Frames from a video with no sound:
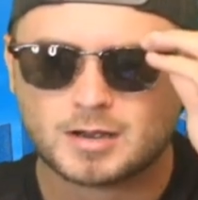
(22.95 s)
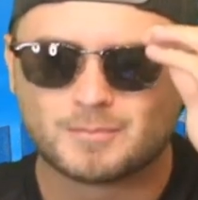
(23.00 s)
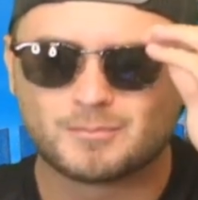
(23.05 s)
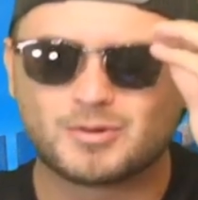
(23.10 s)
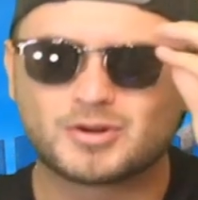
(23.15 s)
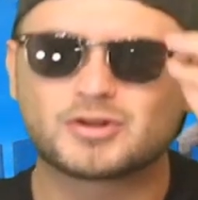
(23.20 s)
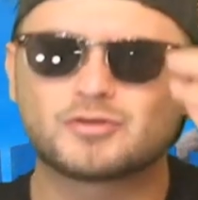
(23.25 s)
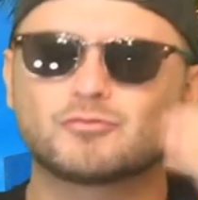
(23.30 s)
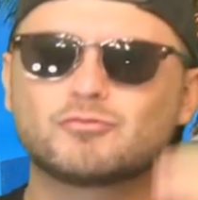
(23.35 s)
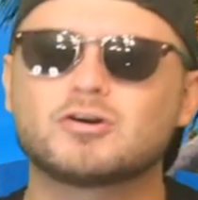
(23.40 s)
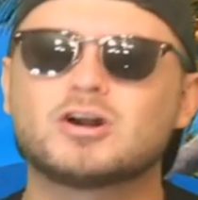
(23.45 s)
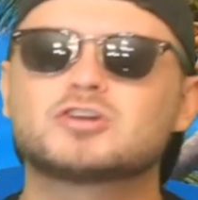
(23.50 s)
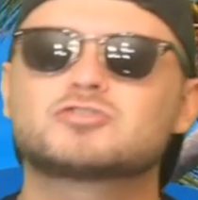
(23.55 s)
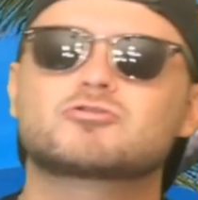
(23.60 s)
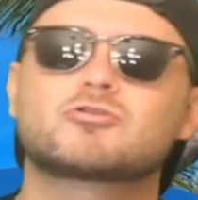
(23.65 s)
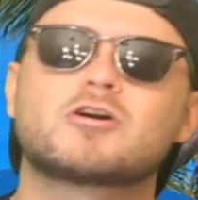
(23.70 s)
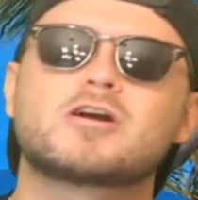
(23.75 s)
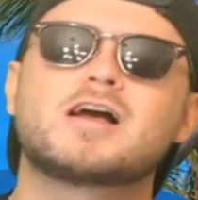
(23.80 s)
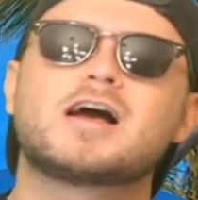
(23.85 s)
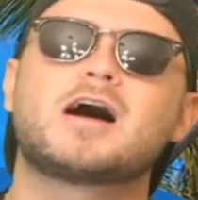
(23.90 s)
But in
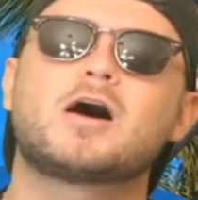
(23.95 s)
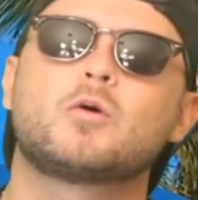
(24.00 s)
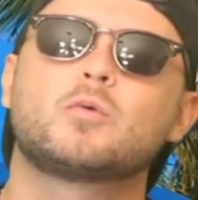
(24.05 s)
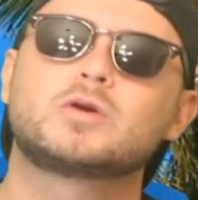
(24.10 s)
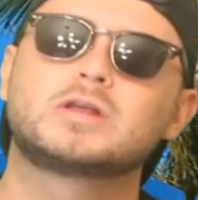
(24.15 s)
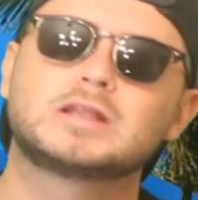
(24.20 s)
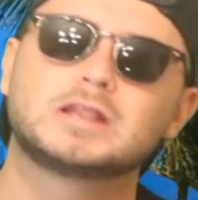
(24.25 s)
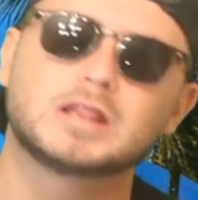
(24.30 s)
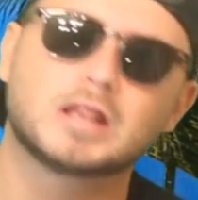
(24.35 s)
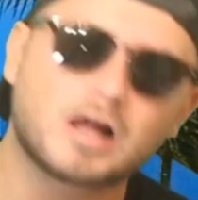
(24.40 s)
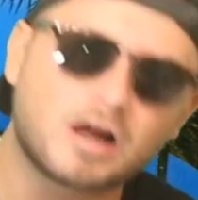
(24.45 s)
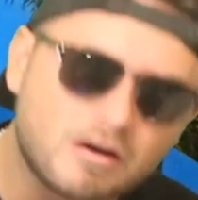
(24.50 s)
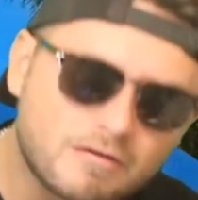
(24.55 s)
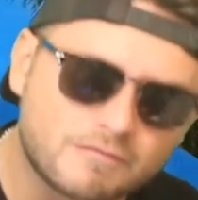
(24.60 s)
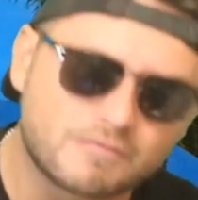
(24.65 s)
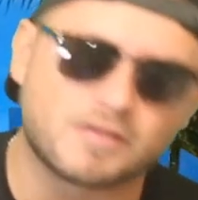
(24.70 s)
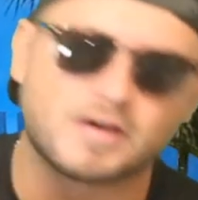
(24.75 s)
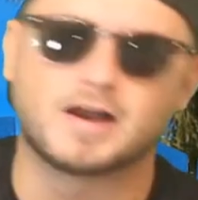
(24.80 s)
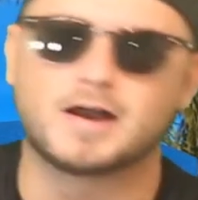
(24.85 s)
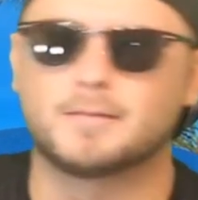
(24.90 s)
Rush Royale, we
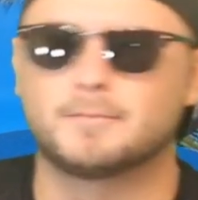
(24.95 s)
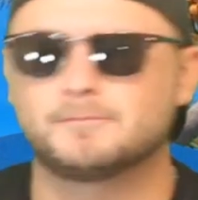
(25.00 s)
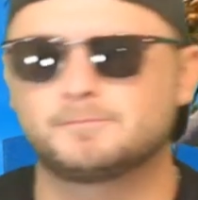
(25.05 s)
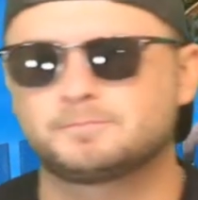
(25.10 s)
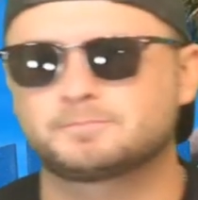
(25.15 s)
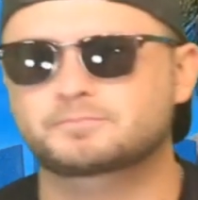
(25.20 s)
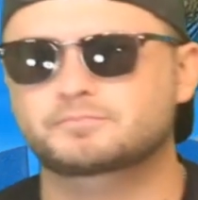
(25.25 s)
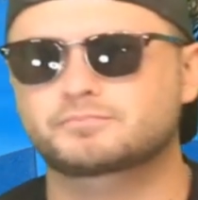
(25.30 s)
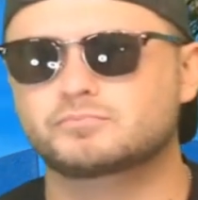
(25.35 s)
love them,